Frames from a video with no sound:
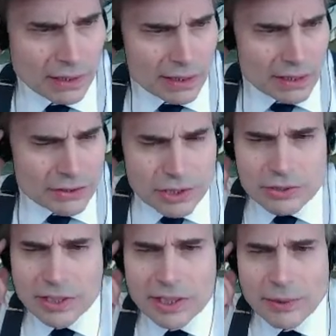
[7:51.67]
Because
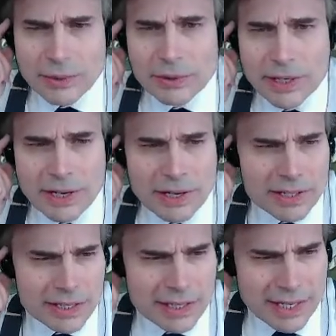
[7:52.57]
usually when you
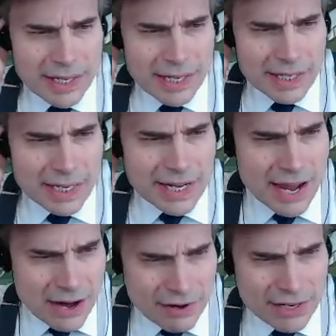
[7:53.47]

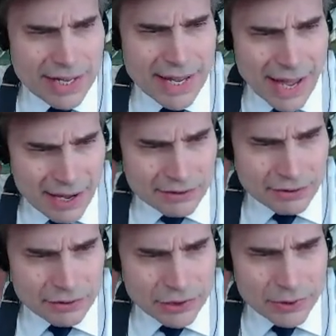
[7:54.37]
inherit a house,
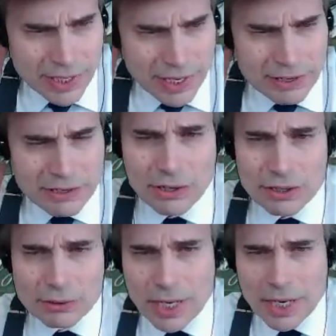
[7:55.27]
don't you inherit all
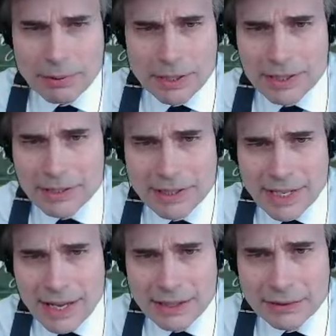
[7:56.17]
the property that's in
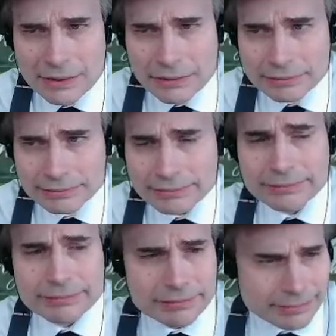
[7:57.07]
the house?
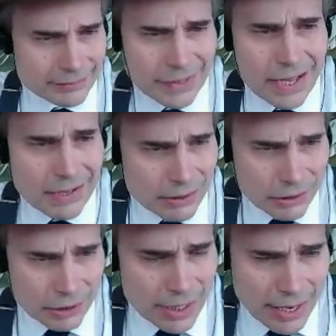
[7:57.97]
I don't
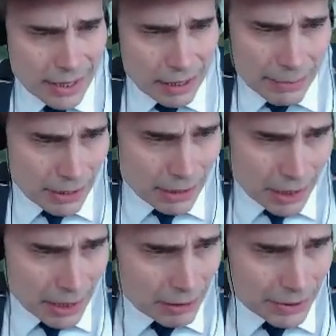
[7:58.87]
know anything about
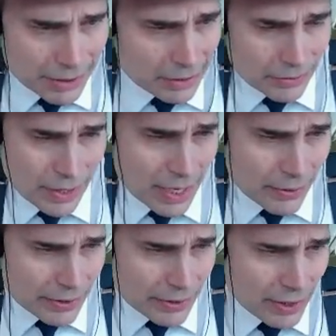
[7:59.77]
law, but that's what I
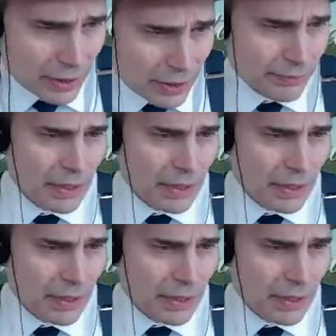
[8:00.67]
always thought.